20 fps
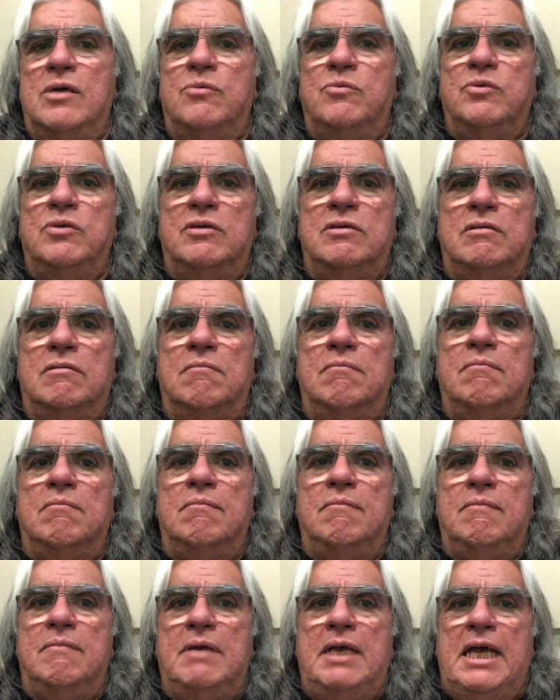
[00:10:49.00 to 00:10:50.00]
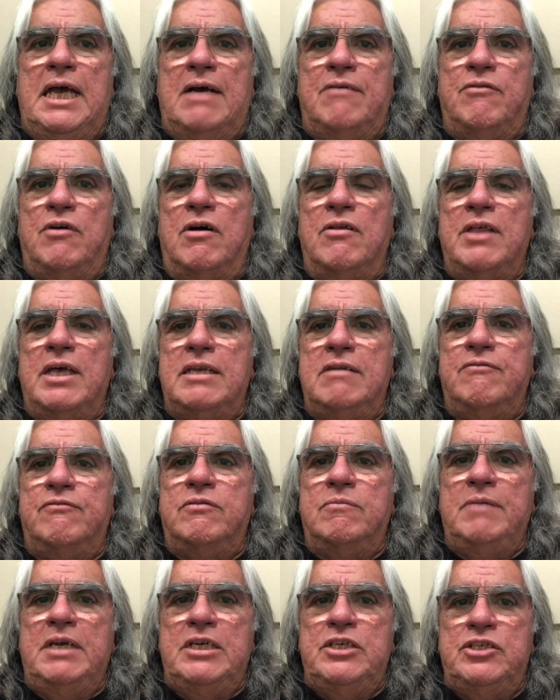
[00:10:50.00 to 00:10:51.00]
will have all that
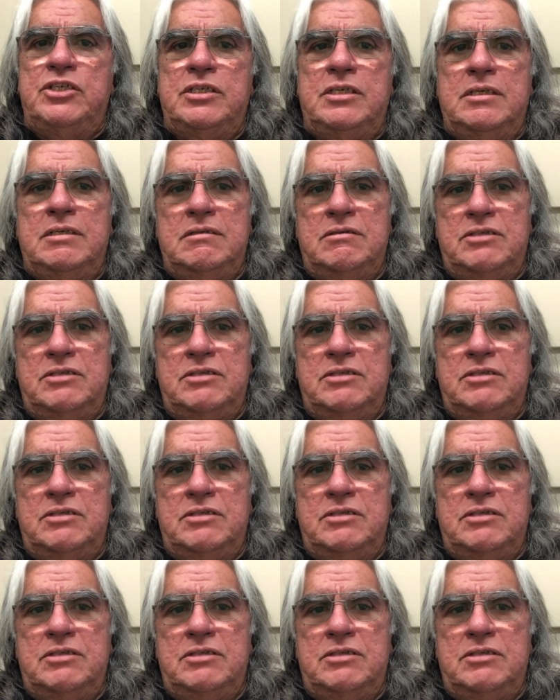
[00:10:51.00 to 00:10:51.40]
information,